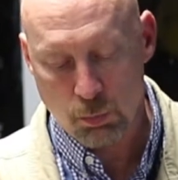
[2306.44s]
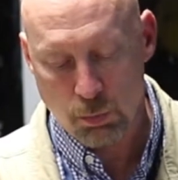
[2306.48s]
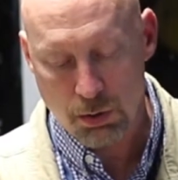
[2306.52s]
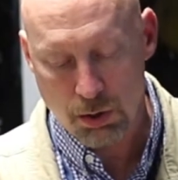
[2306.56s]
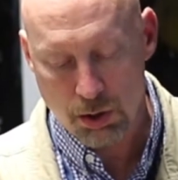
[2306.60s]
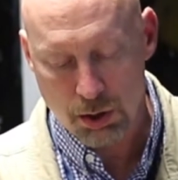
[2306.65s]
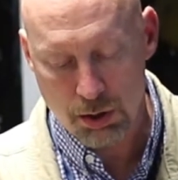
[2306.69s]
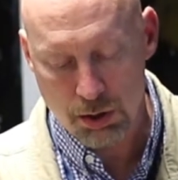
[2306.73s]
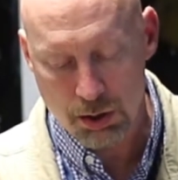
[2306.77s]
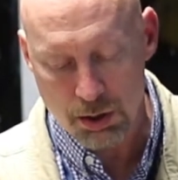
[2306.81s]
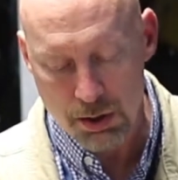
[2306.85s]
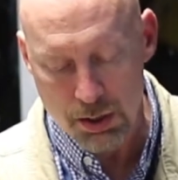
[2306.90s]

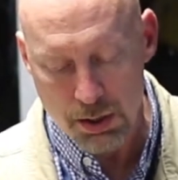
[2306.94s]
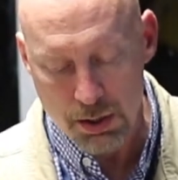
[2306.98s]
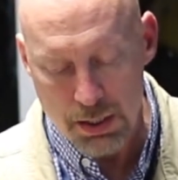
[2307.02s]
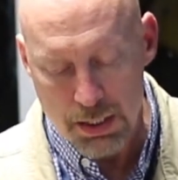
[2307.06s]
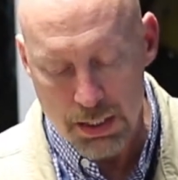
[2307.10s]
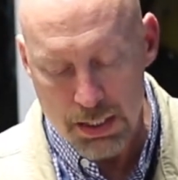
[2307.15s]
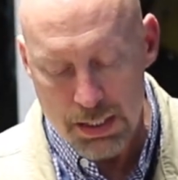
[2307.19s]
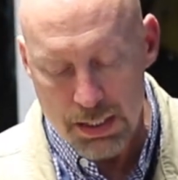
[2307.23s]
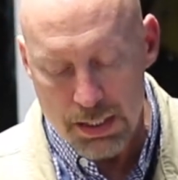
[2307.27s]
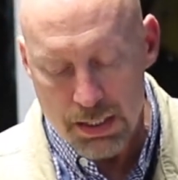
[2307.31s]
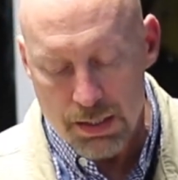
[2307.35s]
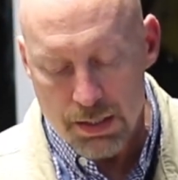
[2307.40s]
work.
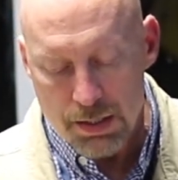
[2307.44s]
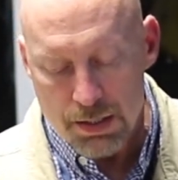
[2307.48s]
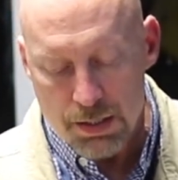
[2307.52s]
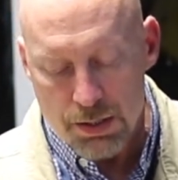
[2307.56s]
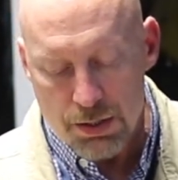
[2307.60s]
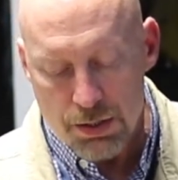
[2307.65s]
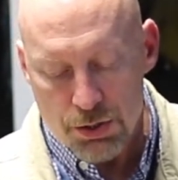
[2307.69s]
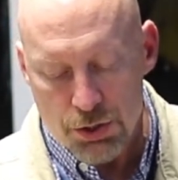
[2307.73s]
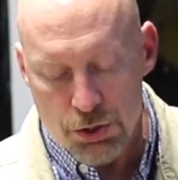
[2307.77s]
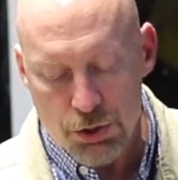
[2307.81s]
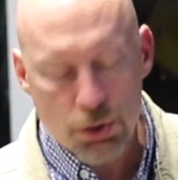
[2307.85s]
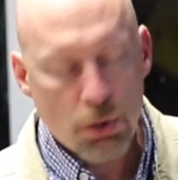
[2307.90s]

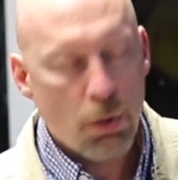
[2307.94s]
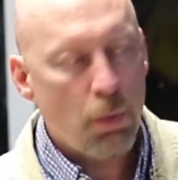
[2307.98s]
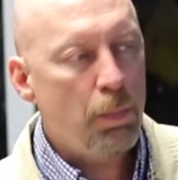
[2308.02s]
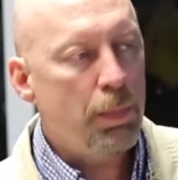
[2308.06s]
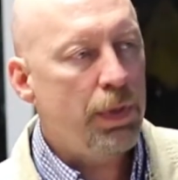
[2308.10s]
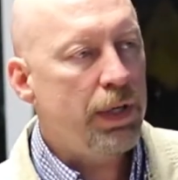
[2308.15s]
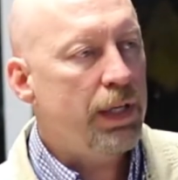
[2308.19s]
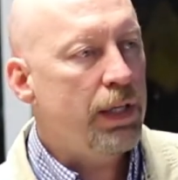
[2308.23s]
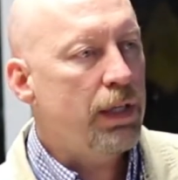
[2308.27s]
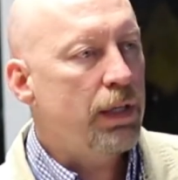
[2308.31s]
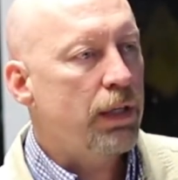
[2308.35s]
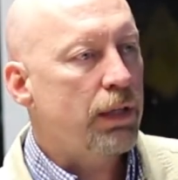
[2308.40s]
So
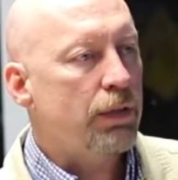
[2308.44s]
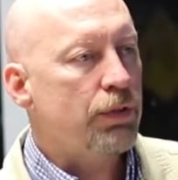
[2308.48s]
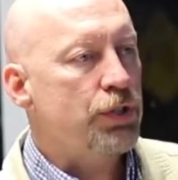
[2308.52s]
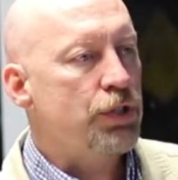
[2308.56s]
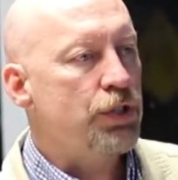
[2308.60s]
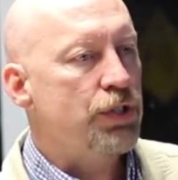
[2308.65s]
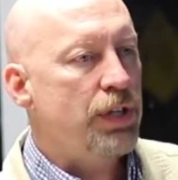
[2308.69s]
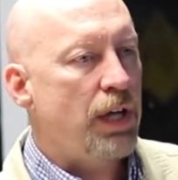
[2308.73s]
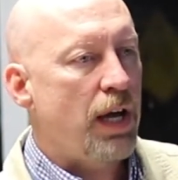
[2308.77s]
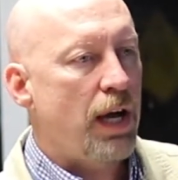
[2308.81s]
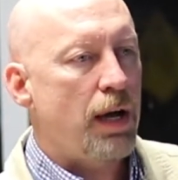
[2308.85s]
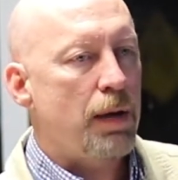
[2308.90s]
many little
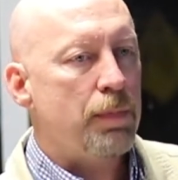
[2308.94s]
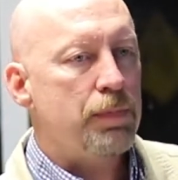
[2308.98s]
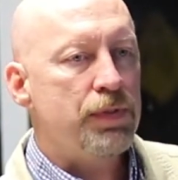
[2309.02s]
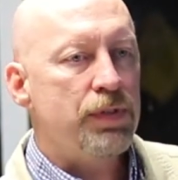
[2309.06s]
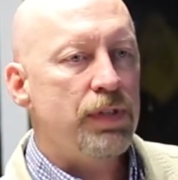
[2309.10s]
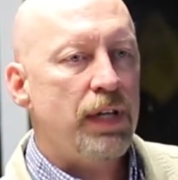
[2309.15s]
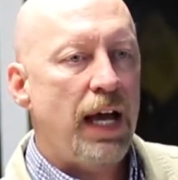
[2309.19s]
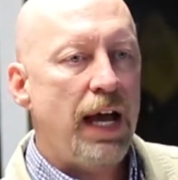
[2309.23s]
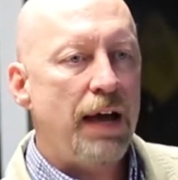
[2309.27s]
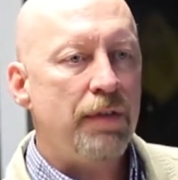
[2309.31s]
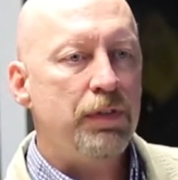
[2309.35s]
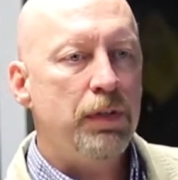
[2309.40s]
steps
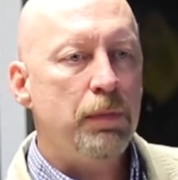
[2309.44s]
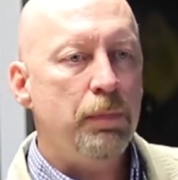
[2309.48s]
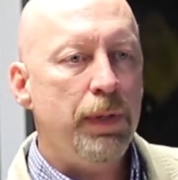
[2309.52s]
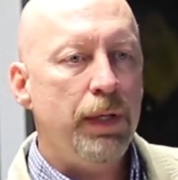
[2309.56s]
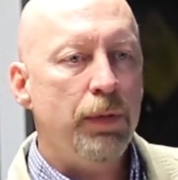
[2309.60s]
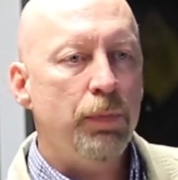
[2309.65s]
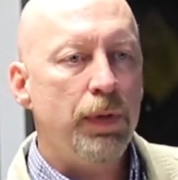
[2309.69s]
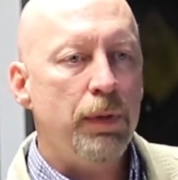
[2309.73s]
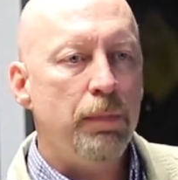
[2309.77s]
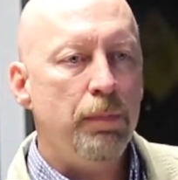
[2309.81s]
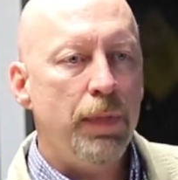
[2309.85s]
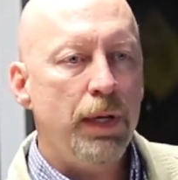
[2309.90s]
have to be
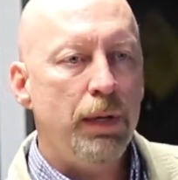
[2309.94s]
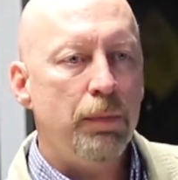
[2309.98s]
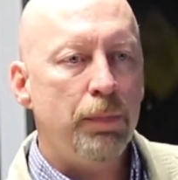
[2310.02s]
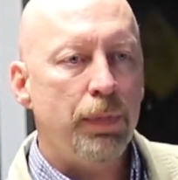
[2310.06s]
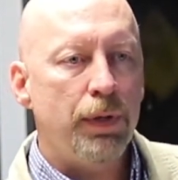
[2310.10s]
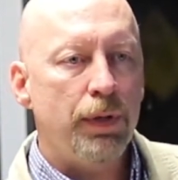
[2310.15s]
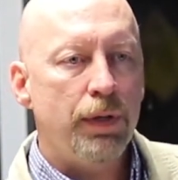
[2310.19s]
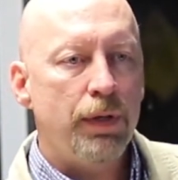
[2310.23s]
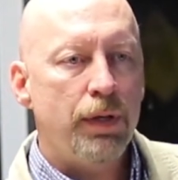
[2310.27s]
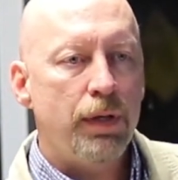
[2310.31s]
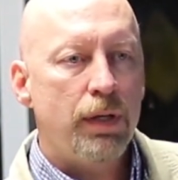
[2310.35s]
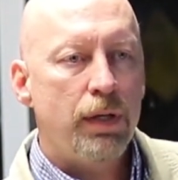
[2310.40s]

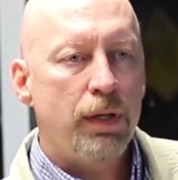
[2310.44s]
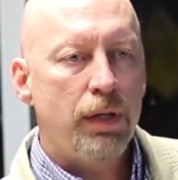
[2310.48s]
remembered.